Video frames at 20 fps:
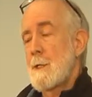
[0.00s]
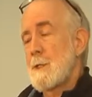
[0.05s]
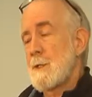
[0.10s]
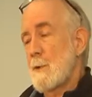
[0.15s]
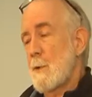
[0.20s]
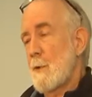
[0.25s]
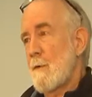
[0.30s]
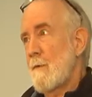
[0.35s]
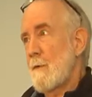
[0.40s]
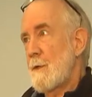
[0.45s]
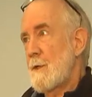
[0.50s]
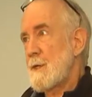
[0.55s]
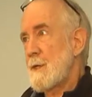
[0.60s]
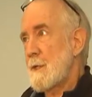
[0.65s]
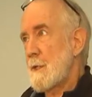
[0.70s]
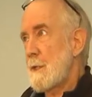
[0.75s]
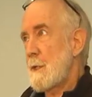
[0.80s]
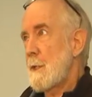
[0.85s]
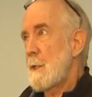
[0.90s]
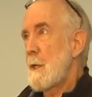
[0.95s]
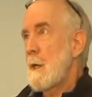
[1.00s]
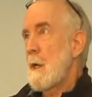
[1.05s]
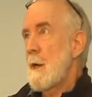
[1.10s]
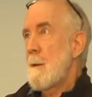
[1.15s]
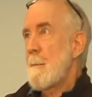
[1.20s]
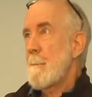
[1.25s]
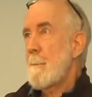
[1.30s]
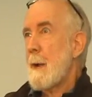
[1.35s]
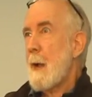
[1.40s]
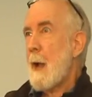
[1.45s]
So if you see
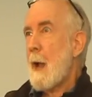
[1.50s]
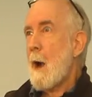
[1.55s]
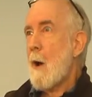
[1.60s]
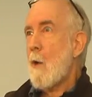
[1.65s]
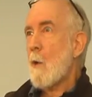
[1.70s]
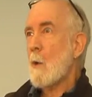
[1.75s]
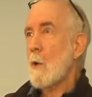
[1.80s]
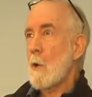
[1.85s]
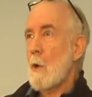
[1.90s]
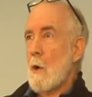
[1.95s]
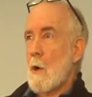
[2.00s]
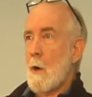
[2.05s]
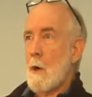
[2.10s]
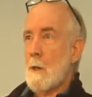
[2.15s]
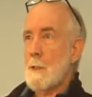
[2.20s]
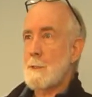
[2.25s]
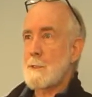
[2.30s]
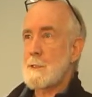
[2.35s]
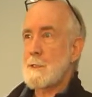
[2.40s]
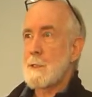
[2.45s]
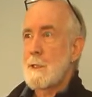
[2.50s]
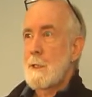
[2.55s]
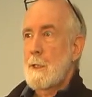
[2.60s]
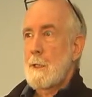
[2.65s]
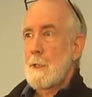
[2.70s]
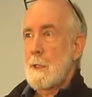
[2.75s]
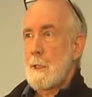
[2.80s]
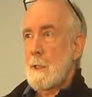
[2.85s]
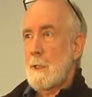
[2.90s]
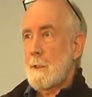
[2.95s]
power laws
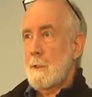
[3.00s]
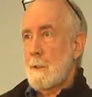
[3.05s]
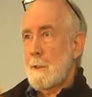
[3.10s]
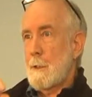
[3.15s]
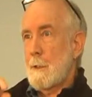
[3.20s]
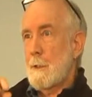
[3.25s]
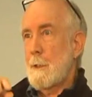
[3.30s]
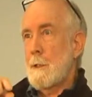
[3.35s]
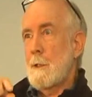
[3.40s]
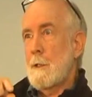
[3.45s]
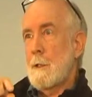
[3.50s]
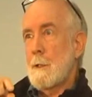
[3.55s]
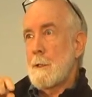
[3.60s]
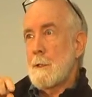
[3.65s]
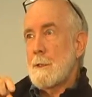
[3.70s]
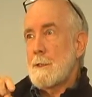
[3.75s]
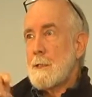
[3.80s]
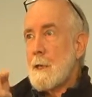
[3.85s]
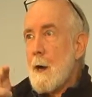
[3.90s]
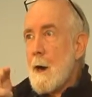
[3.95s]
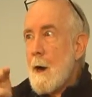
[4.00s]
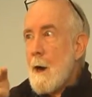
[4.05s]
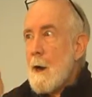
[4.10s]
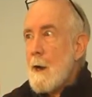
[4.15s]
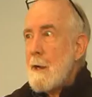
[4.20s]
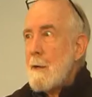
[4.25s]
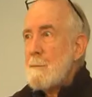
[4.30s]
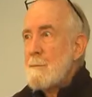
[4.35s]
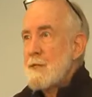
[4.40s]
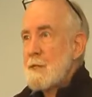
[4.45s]
in the
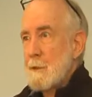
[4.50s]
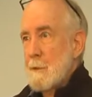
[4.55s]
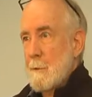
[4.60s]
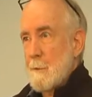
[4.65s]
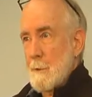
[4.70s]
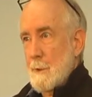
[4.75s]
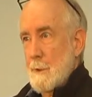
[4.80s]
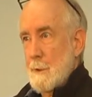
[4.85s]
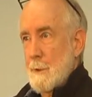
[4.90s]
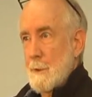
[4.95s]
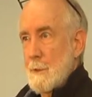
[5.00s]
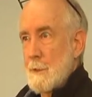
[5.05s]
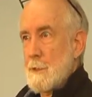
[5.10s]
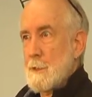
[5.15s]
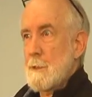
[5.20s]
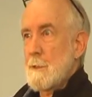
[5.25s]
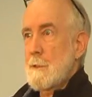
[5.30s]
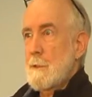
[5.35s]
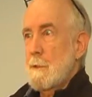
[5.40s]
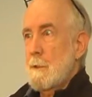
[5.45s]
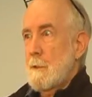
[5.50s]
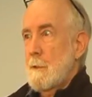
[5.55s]
time series